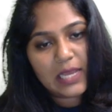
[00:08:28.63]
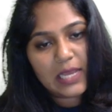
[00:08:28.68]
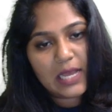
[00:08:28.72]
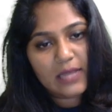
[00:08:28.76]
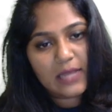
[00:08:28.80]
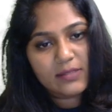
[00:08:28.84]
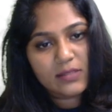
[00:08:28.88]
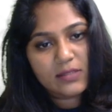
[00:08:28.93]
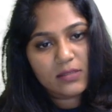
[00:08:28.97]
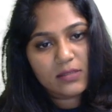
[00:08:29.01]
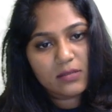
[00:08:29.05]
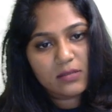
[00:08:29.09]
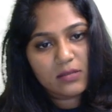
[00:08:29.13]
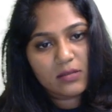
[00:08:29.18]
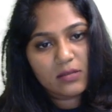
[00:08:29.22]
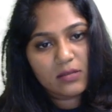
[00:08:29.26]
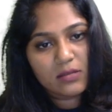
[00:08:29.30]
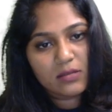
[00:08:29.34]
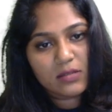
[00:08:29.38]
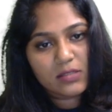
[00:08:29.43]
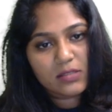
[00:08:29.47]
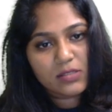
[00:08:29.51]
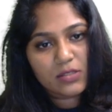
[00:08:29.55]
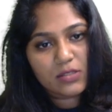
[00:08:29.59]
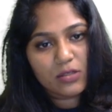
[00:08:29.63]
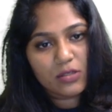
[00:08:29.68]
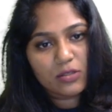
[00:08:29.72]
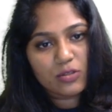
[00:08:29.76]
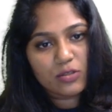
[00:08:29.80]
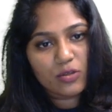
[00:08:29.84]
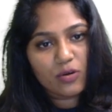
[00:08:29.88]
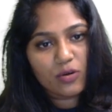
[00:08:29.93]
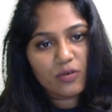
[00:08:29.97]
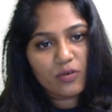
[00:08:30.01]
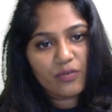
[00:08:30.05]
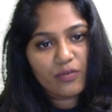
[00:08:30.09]
as a
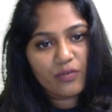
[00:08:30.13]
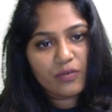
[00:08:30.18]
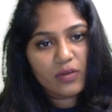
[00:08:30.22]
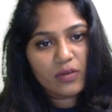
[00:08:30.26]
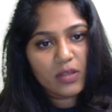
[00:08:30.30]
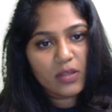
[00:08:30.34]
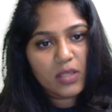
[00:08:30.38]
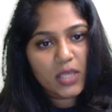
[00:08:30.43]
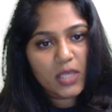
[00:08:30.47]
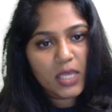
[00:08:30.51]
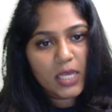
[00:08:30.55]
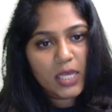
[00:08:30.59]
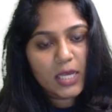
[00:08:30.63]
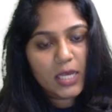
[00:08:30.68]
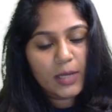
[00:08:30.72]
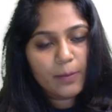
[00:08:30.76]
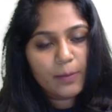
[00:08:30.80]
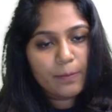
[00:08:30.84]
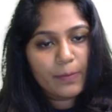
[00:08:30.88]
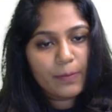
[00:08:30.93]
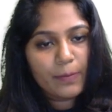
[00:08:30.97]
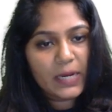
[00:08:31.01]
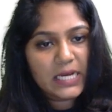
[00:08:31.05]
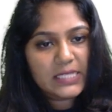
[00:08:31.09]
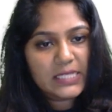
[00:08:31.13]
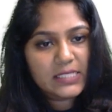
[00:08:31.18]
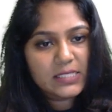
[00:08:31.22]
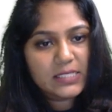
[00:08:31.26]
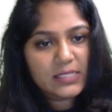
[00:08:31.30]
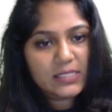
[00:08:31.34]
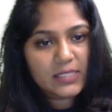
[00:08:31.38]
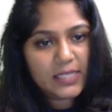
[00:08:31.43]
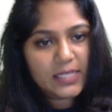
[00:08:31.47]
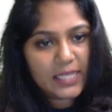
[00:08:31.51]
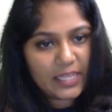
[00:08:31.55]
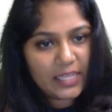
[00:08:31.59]
result of
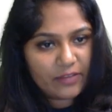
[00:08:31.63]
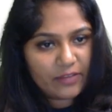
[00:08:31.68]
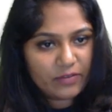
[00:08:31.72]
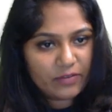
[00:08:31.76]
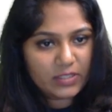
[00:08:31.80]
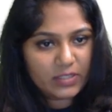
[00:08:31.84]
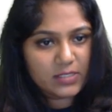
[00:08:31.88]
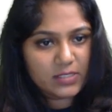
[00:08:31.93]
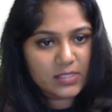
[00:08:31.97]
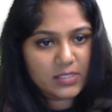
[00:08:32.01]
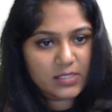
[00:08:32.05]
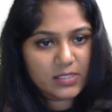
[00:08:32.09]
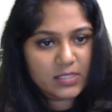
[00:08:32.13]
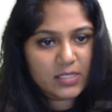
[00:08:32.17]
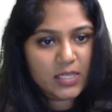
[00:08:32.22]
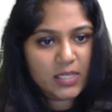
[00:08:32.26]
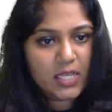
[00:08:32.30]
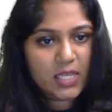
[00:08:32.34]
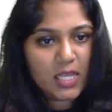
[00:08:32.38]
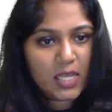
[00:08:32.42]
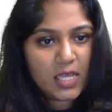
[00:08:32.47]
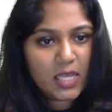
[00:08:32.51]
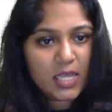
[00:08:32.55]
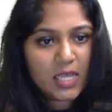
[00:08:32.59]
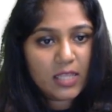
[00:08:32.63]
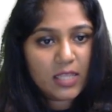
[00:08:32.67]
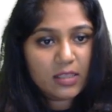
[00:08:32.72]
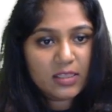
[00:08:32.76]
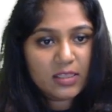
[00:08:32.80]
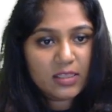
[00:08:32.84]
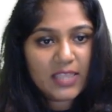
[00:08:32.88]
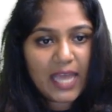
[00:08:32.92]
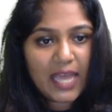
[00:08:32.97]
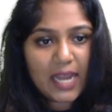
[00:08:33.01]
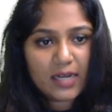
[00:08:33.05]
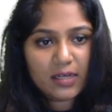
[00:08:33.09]
past events
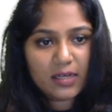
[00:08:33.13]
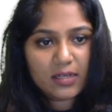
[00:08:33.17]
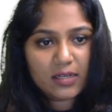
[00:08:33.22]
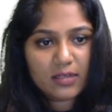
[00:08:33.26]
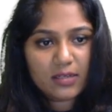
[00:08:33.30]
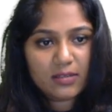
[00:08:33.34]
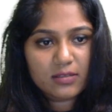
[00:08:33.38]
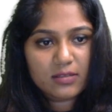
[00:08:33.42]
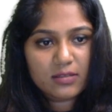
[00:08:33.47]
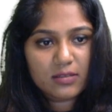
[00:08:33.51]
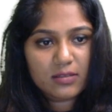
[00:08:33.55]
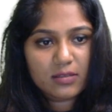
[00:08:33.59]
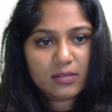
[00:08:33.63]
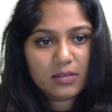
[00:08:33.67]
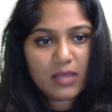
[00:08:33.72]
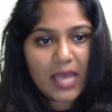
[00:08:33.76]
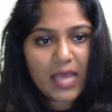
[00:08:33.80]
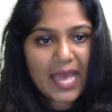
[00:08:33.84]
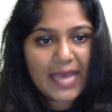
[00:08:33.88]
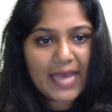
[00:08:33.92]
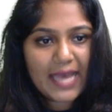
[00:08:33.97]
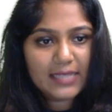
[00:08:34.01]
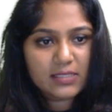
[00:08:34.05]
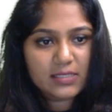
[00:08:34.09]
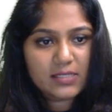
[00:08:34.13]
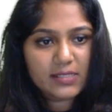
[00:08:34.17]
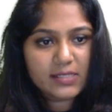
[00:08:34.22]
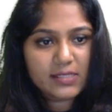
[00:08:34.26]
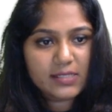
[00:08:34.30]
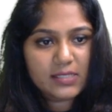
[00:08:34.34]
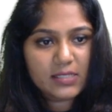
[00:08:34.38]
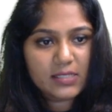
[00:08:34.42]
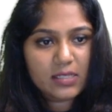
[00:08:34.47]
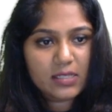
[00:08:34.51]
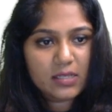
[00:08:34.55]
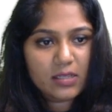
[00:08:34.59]
that
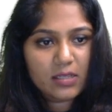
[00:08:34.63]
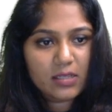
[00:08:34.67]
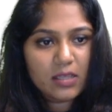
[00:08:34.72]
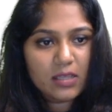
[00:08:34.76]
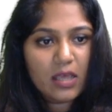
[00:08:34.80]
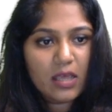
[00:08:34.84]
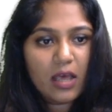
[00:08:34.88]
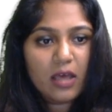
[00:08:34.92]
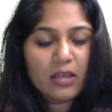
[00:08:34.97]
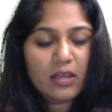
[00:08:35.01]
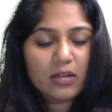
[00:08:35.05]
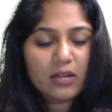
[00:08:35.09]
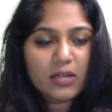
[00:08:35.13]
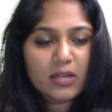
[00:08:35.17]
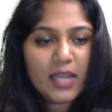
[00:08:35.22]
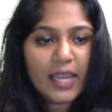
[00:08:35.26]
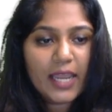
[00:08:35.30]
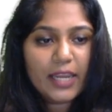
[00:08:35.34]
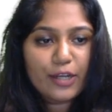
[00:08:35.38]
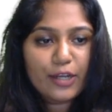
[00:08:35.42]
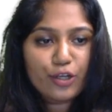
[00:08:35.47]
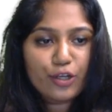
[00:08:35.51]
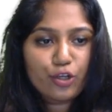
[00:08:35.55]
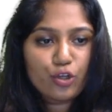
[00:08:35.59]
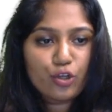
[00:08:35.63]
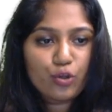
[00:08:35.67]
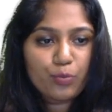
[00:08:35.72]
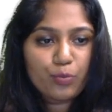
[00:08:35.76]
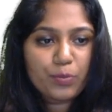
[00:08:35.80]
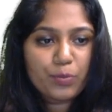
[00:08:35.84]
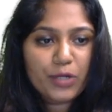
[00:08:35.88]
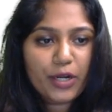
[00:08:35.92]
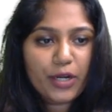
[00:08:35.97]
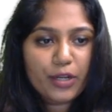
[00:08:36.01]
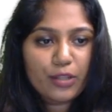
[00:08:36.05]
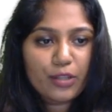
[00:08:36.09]
has right to
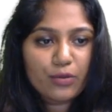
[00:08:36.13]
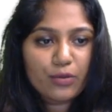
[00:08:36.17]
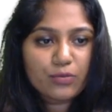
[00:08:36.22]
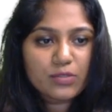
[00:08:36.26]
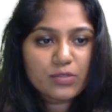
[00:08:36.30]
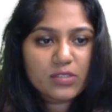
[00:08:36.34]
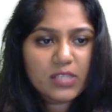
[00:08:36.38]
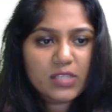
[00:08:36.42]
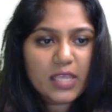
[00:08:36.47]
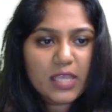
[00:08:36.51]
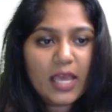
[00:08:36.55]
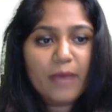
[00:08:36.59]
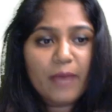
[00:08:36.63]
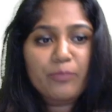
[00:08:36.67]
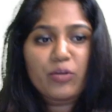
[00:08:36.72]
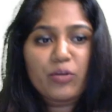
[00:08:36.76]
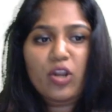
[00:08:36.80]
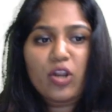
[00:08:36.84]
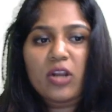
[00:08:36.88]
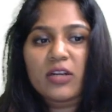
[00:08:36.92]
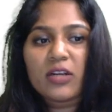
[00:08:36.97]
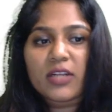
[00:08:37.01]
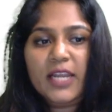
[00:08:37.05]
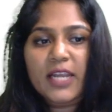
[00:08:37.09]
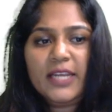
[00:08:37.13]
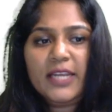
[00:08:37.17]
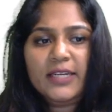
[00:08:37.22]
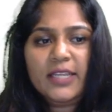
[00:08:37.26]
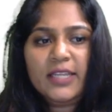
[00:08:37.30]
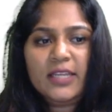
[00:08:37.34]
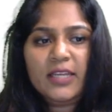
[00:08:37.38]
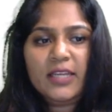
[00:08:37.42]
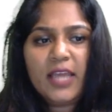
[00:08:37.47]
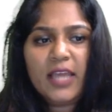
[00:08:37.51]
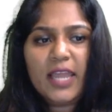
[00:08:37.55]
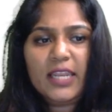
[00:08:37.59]
produce. See, I'm not
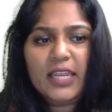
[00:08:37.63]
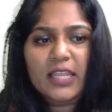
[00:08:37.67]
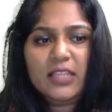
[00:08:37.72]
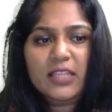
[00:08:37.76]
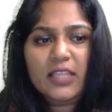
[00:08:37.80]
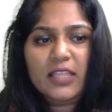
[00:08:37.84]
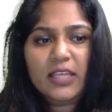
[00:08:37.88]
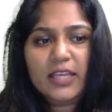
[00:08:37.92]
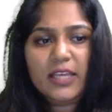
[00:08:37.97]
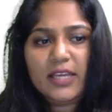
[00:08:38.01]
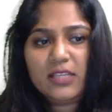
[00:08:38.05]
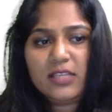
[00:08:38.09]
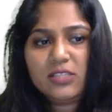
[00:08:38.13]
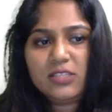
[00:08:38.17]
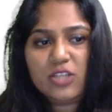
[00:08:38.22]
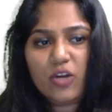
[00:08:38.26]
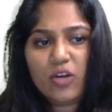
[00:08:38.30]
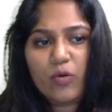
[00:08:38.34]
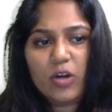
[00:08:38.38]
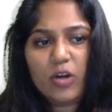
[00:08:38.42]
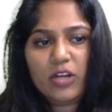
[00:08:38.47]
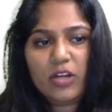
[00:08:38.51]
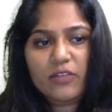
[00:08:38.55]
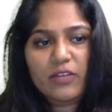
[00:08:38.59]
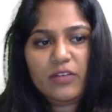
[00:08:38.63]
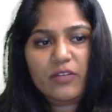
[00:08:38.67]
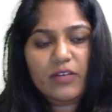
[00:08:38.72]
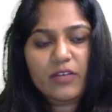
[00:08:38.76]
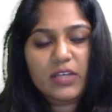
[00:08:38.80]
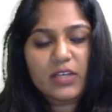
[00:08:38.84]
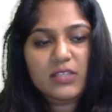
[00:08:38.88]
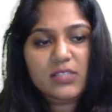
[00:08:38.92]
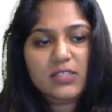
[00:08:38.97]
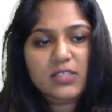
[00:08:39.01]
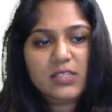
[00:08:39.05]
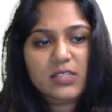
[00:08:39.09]
writing anything extra. Whatever
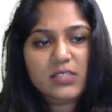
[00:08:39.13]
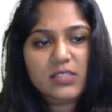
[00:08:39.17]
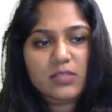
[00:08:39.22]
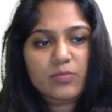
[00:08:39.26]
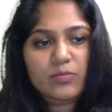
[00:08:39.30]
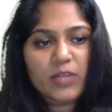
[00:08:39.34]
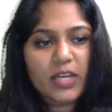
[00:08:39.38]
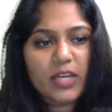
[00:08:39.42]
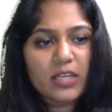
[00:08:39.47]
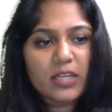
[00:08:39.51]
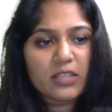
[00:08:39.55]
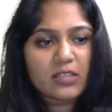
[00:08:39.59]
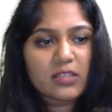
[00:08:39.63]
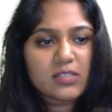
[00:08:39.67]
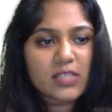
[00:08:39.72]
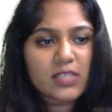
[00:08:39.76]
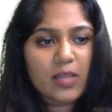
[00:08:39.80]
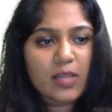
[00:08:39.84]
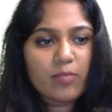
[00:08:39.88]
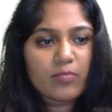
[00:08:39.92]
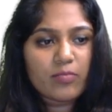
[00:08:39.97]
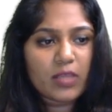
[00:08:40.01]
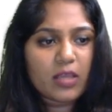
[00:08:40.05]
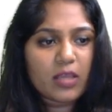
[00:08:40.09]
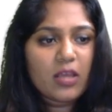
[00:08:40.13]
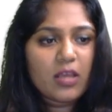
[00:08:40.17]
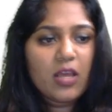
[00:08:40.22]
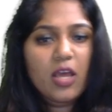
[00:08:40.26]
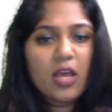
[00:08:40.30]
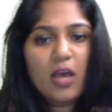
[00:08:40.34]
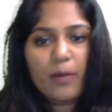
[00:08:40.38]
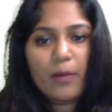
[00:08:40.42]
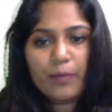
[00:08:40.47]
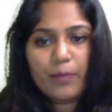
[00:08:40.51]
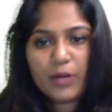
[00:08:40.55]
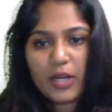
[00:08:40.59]
we discussed, I'm writing the same thing.
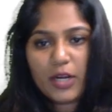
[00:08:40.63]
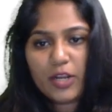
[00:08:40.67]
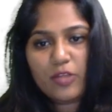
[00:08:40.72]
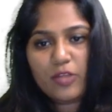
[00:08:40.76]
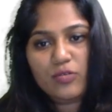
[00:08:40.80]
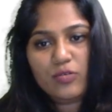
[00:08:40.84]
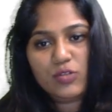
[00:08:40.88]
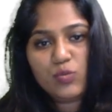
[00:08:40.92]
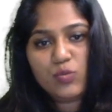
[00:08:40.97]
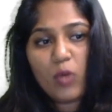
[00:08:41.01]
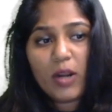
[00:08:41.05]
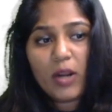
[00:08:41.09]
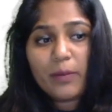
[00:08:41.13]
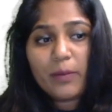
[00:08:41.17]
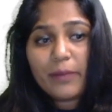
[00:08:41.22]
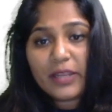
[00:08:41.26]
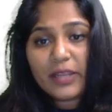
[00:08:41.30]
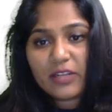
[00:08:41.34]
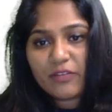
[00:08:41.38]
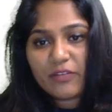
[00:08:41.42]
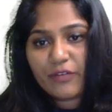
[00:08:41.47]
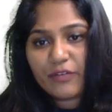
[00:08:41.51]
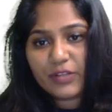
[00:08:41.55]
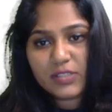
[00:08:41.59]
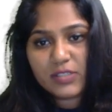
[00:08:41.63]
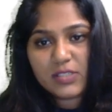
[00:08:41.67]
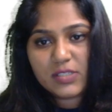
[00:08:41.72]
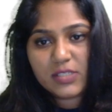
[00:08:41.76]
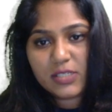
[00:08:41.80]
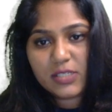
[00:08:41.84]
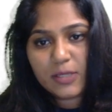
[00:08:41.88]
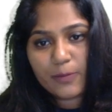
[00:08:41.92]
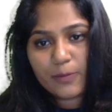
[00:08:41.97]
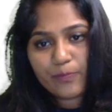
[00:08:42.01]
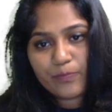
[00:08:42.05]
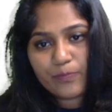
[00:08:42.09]
Produce what
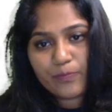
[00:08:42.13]
benefits?